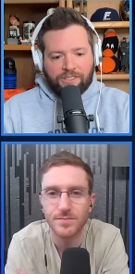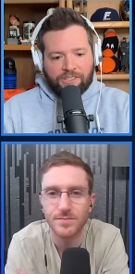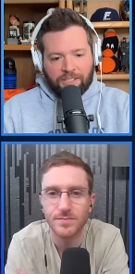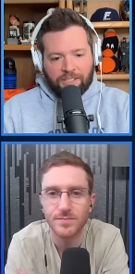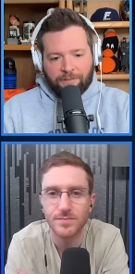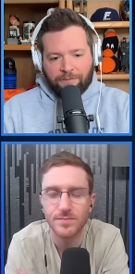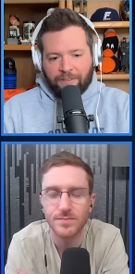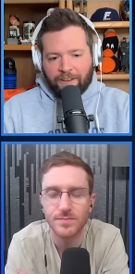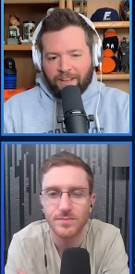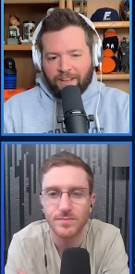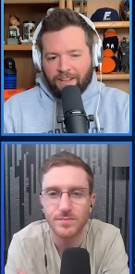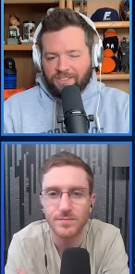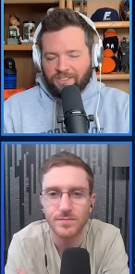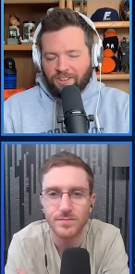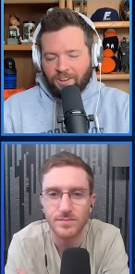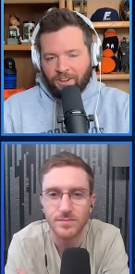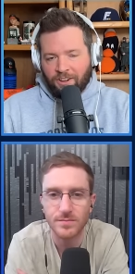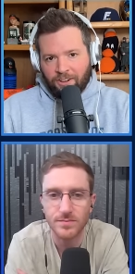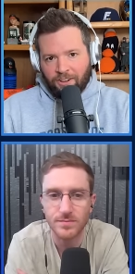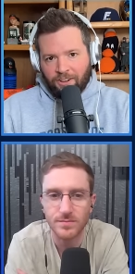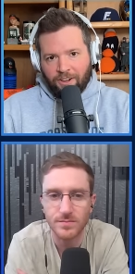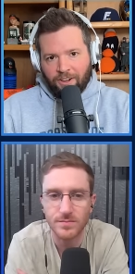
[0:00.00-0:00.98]
Speaker 1: defense,
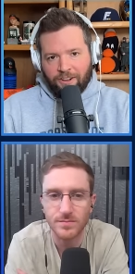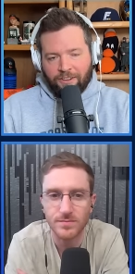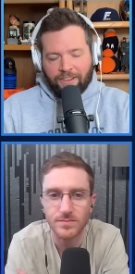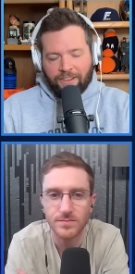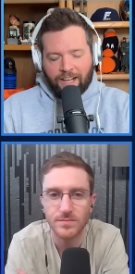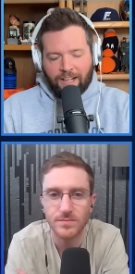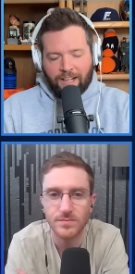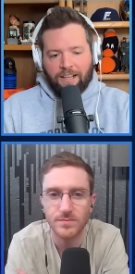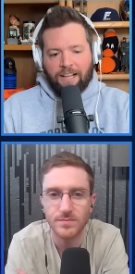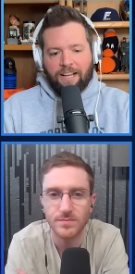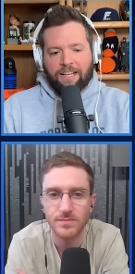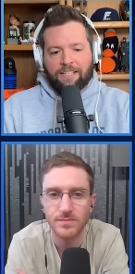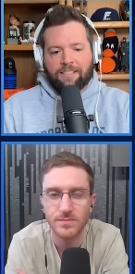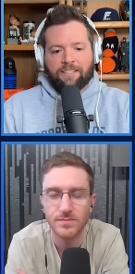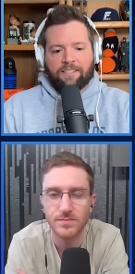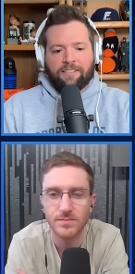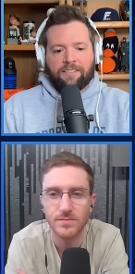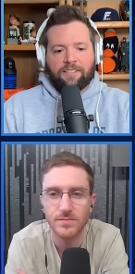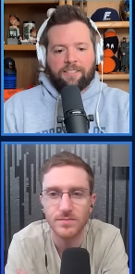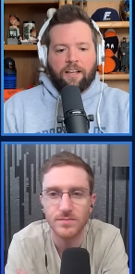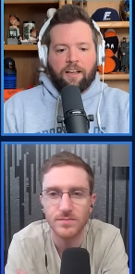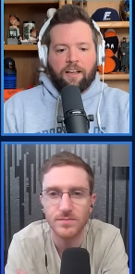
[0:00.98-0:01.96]
all all that classic
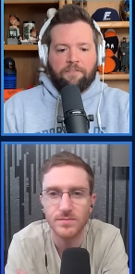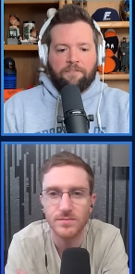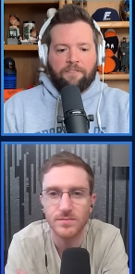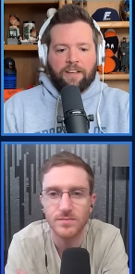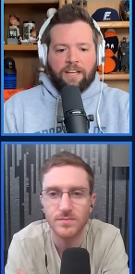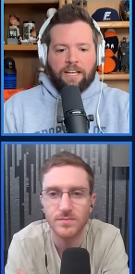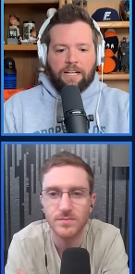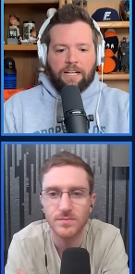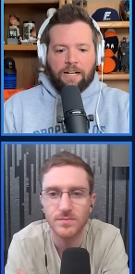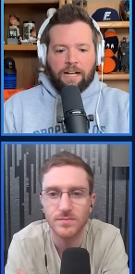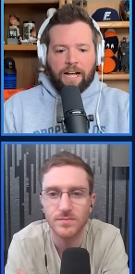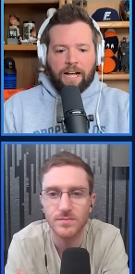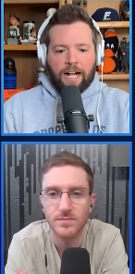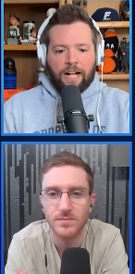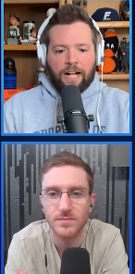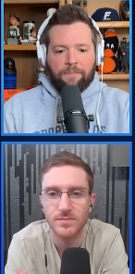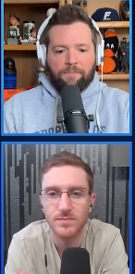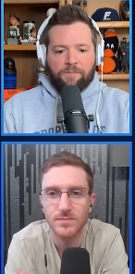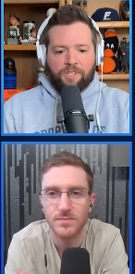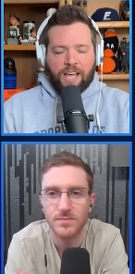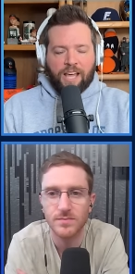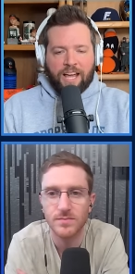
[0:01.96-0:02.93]
stuff.
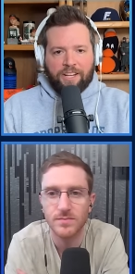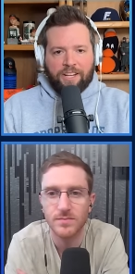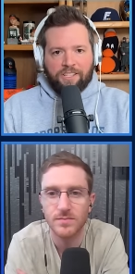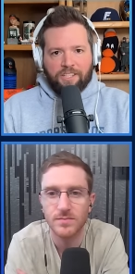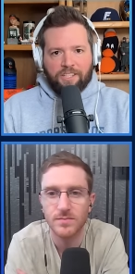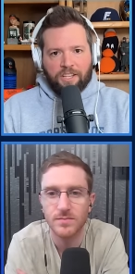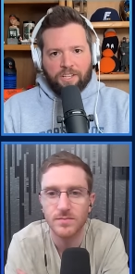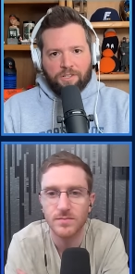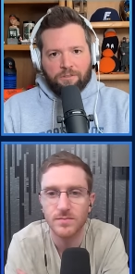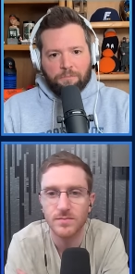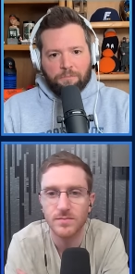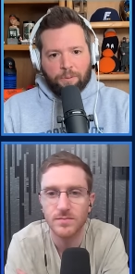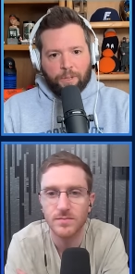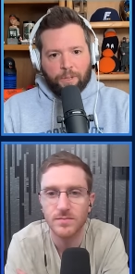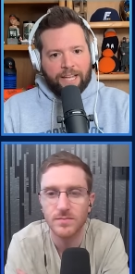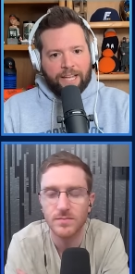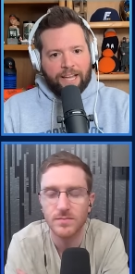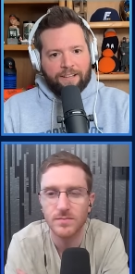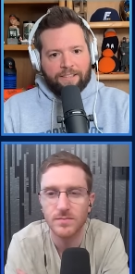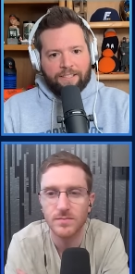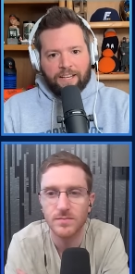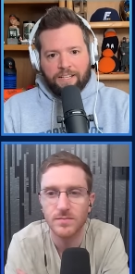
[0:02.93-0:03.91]
Um, so how do you see this one
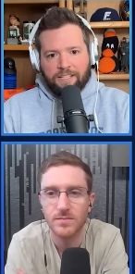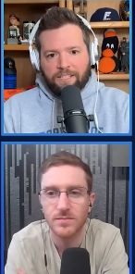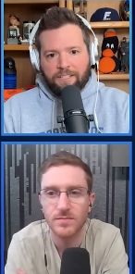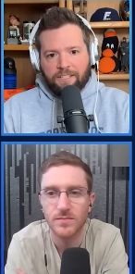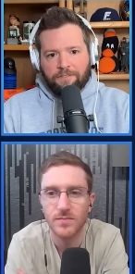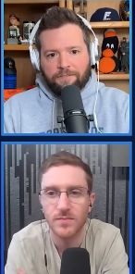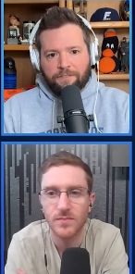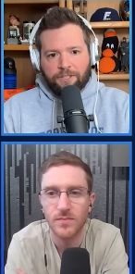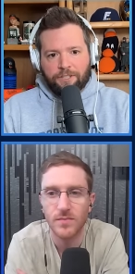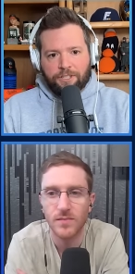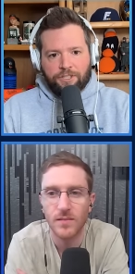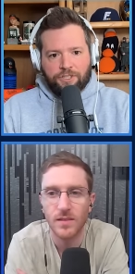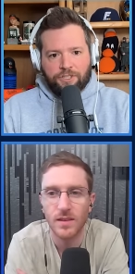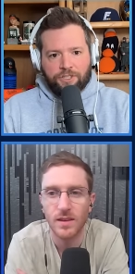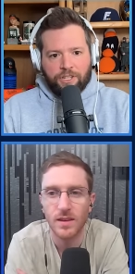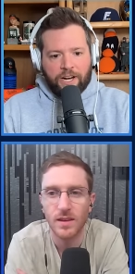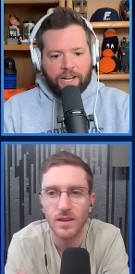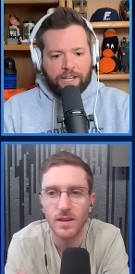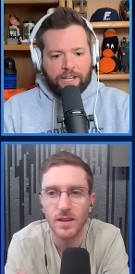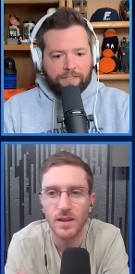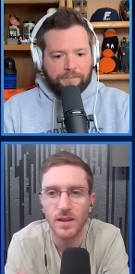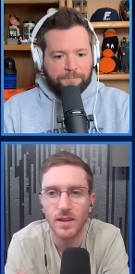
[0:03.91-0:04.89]
playing out, Tennessee versus
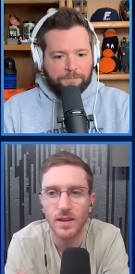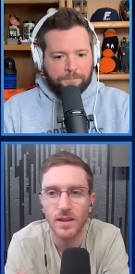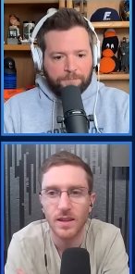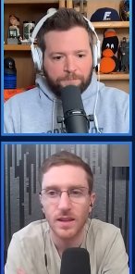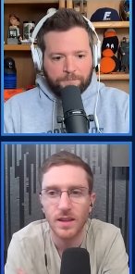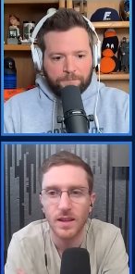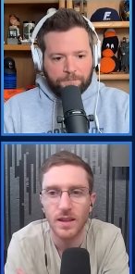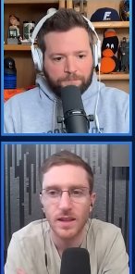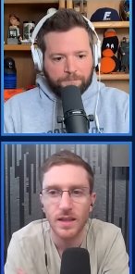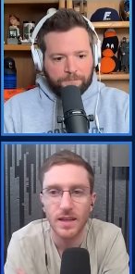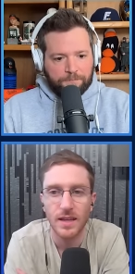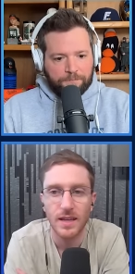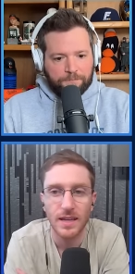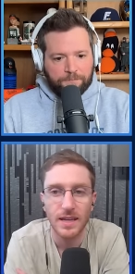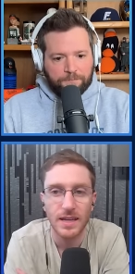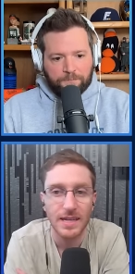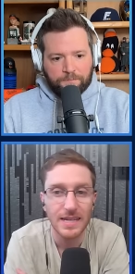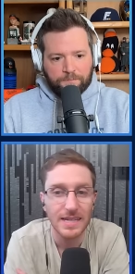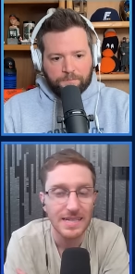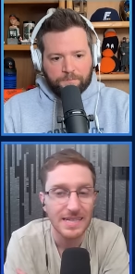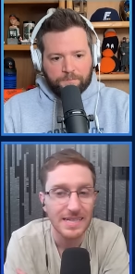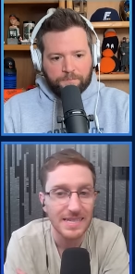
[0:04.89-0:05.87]
Creighton?
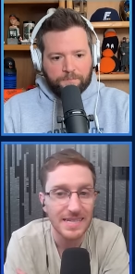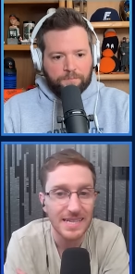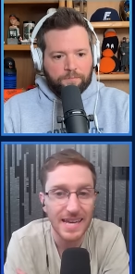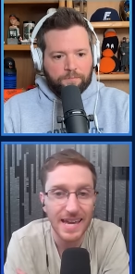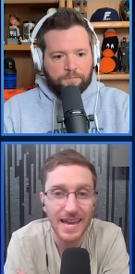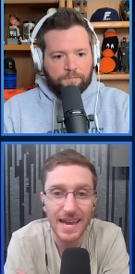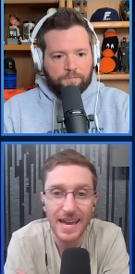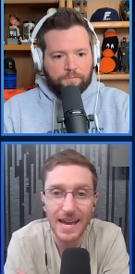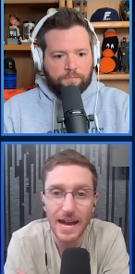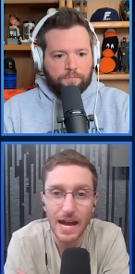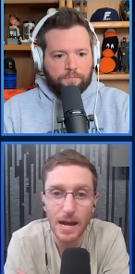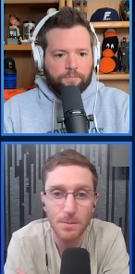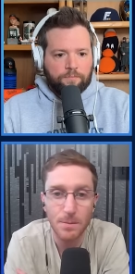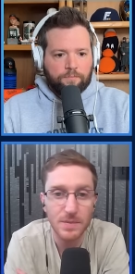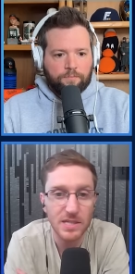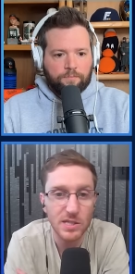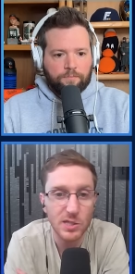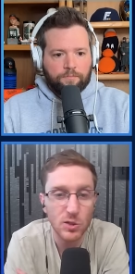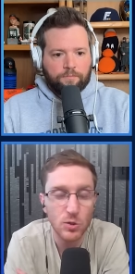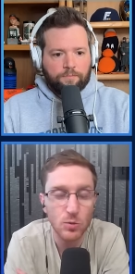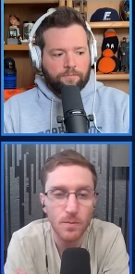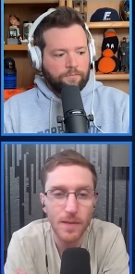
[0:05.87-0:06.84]
Speaker 2: Yeah, I
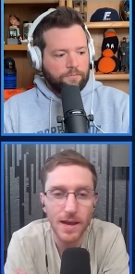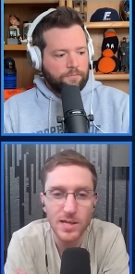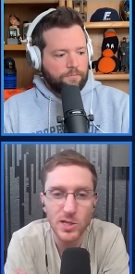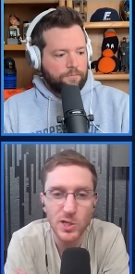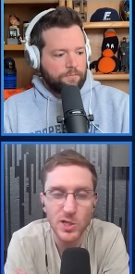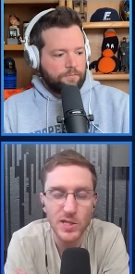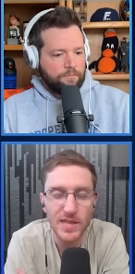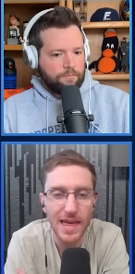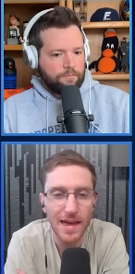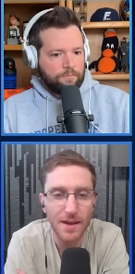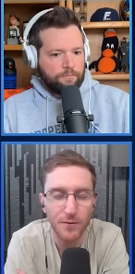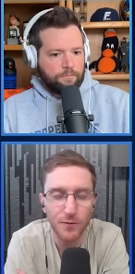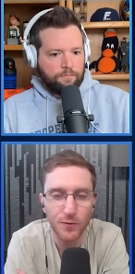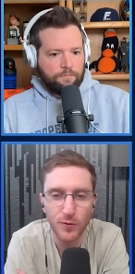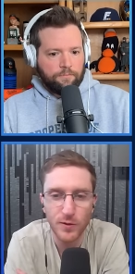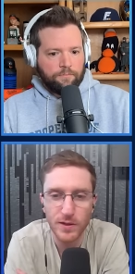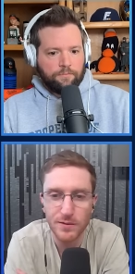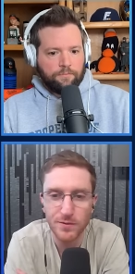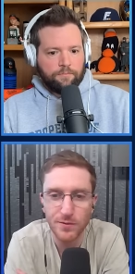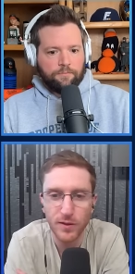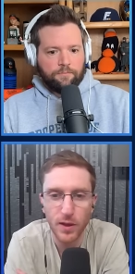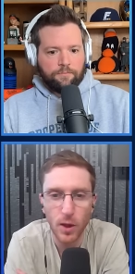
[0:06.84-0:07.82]
mean, you mentioned that
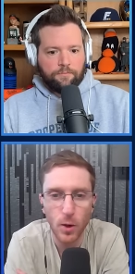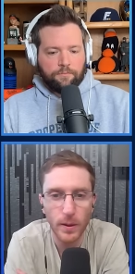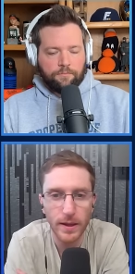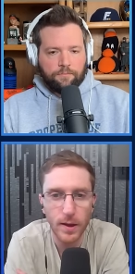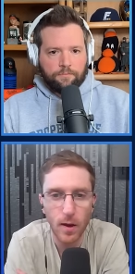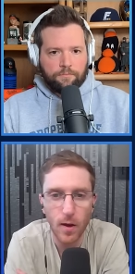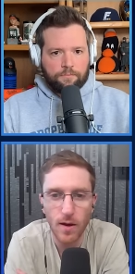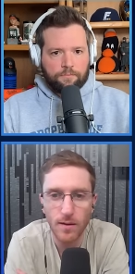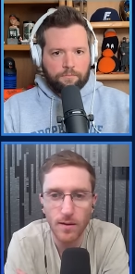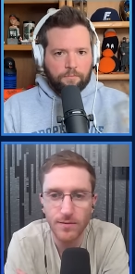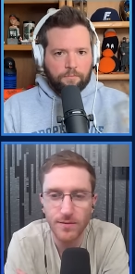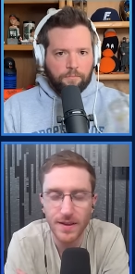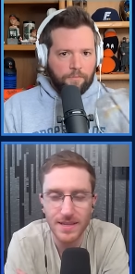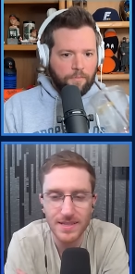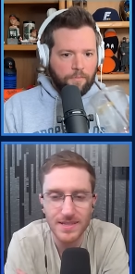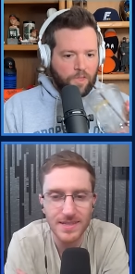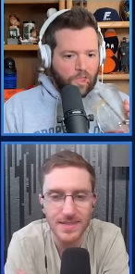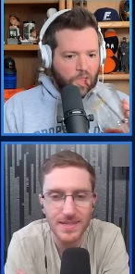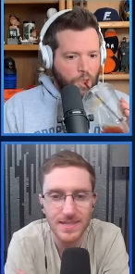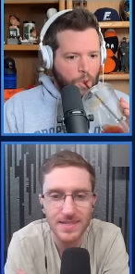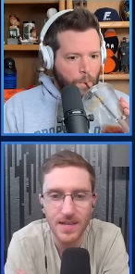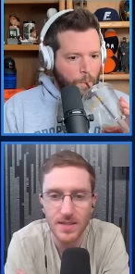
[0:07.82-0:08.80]
free-flowing
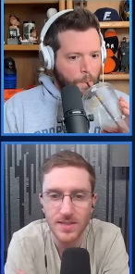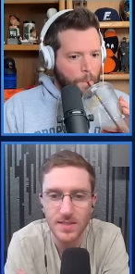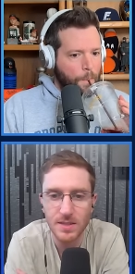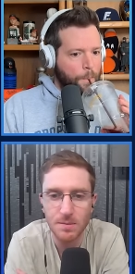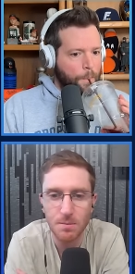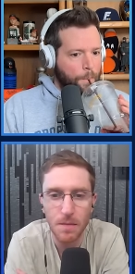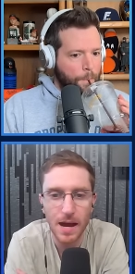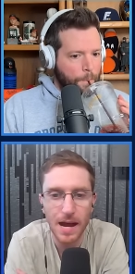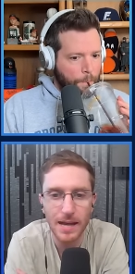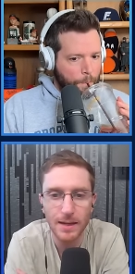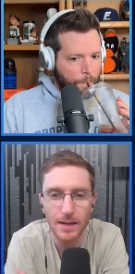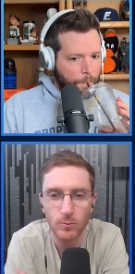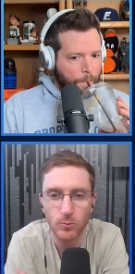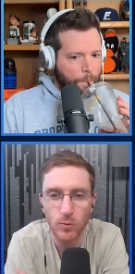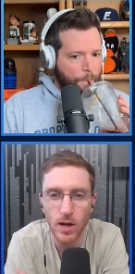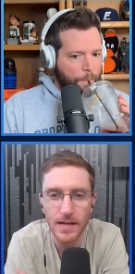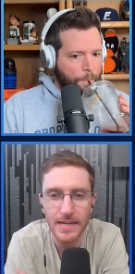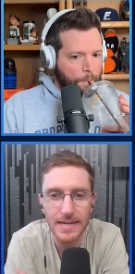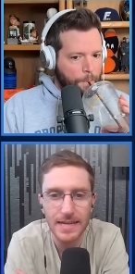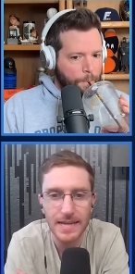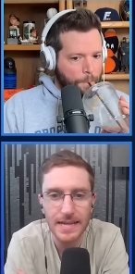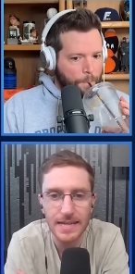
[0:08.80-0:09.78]
offense that doesn't mind
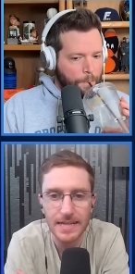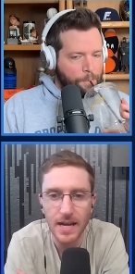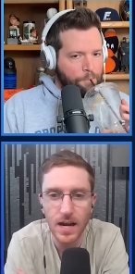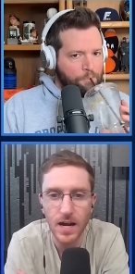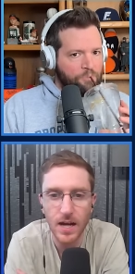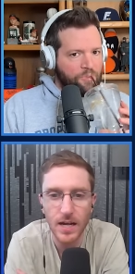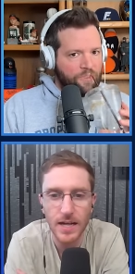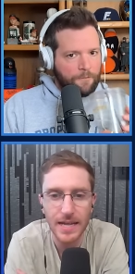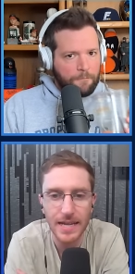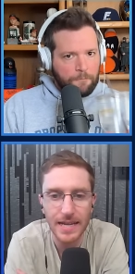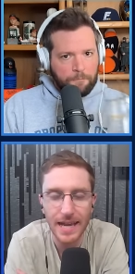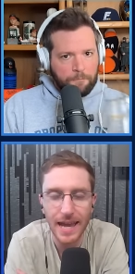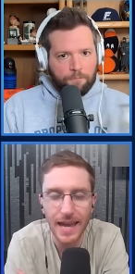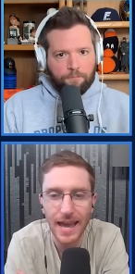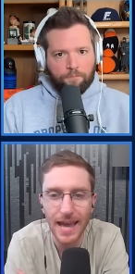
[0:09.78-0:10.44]
running and gunning.